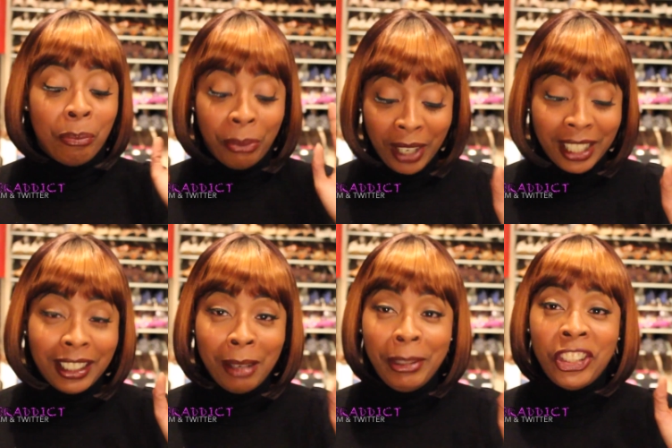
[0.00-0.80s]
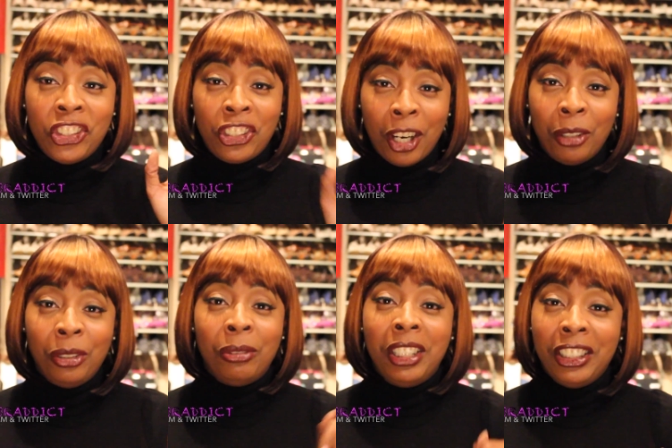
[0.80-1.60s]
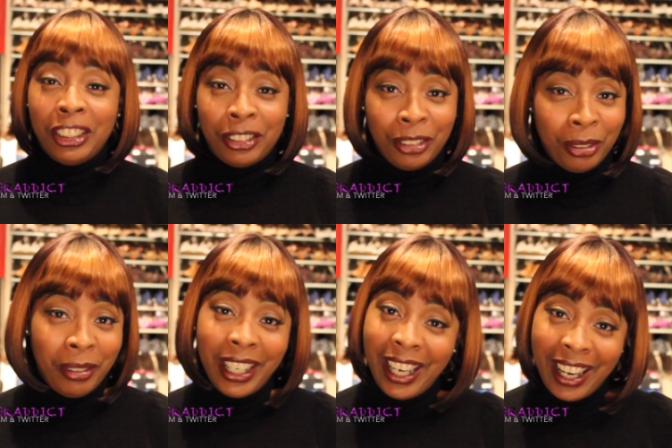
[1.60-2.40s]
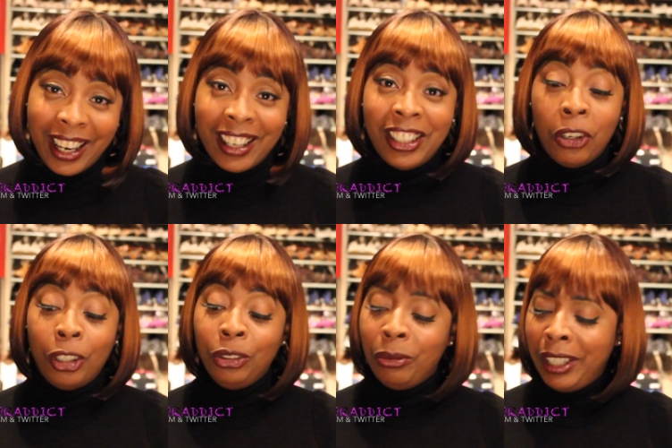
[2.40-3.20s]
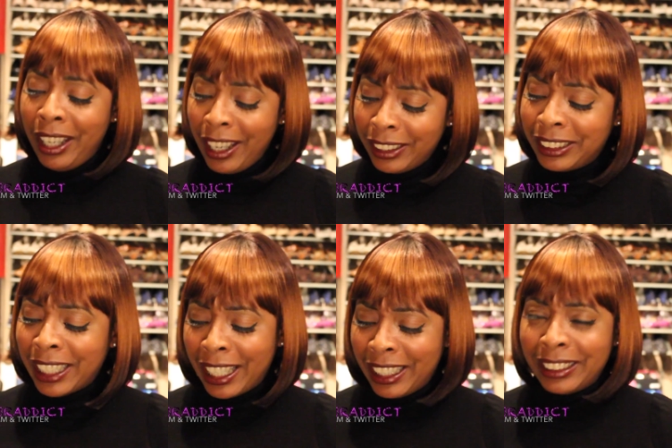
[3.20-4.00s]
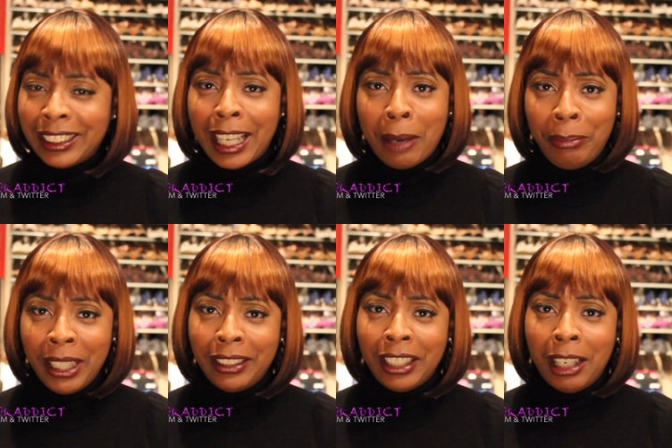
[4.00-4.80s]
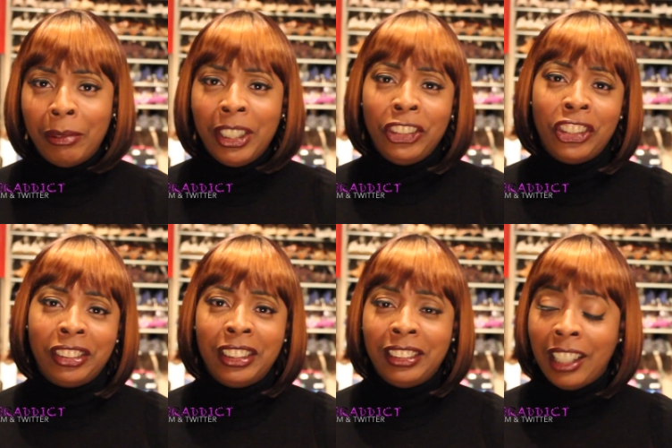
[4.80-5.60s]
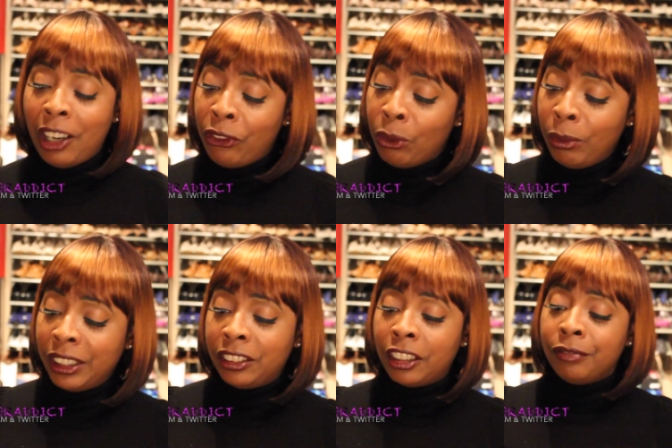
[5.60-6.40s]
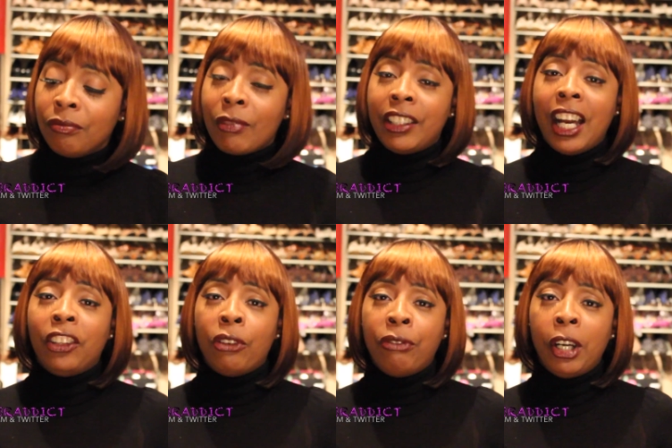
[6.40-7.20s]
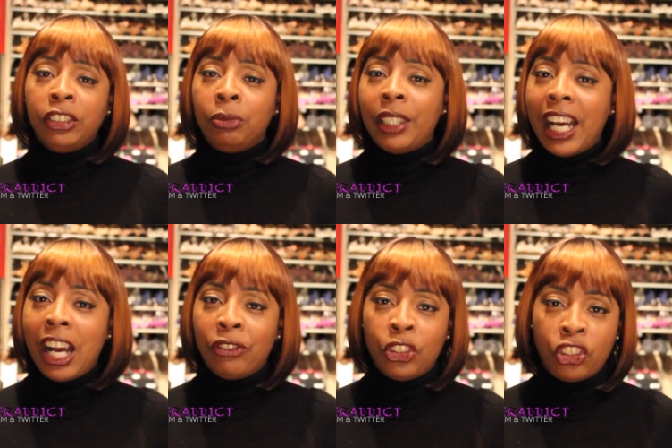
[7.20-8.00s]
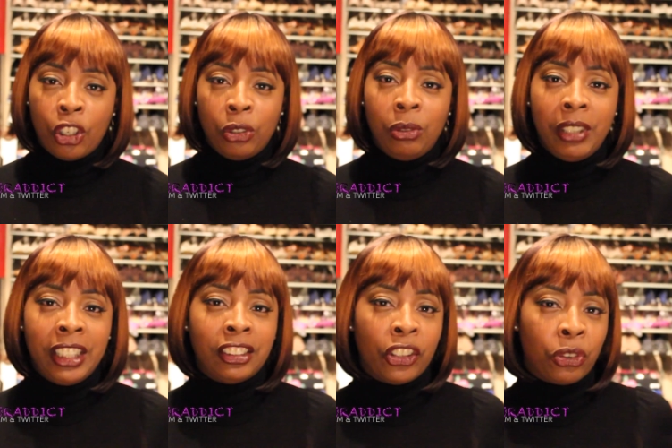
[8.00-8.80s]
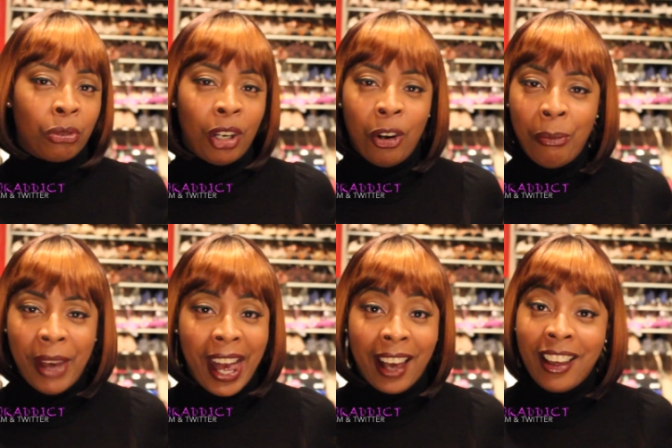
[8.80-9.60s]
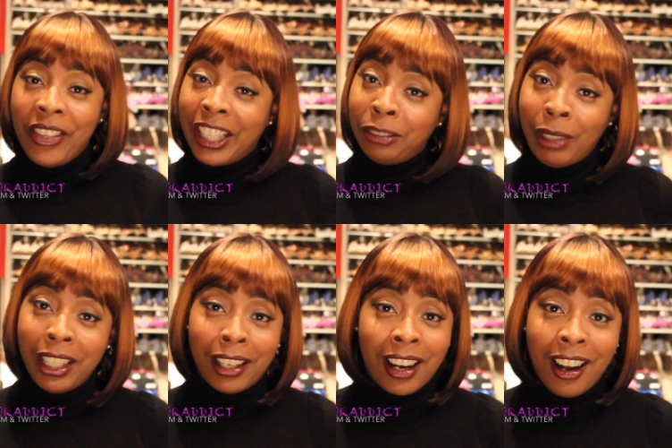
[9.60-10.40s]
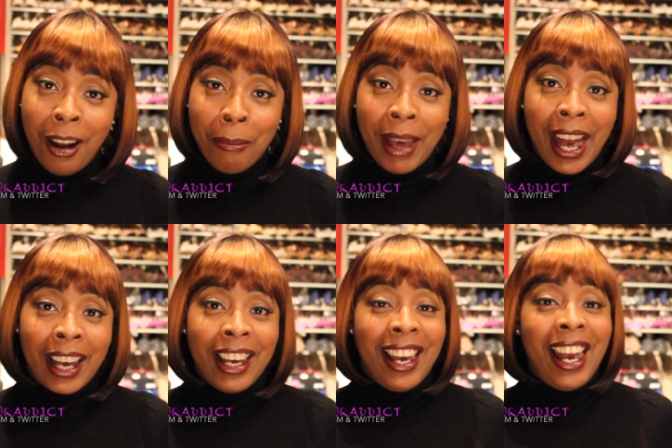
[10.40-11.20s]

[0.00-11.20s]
But let me show you this new hair or new hairs that is that I picked up just in time for winter. Now, the first one I have to show you is a throwback that's making a come comeback.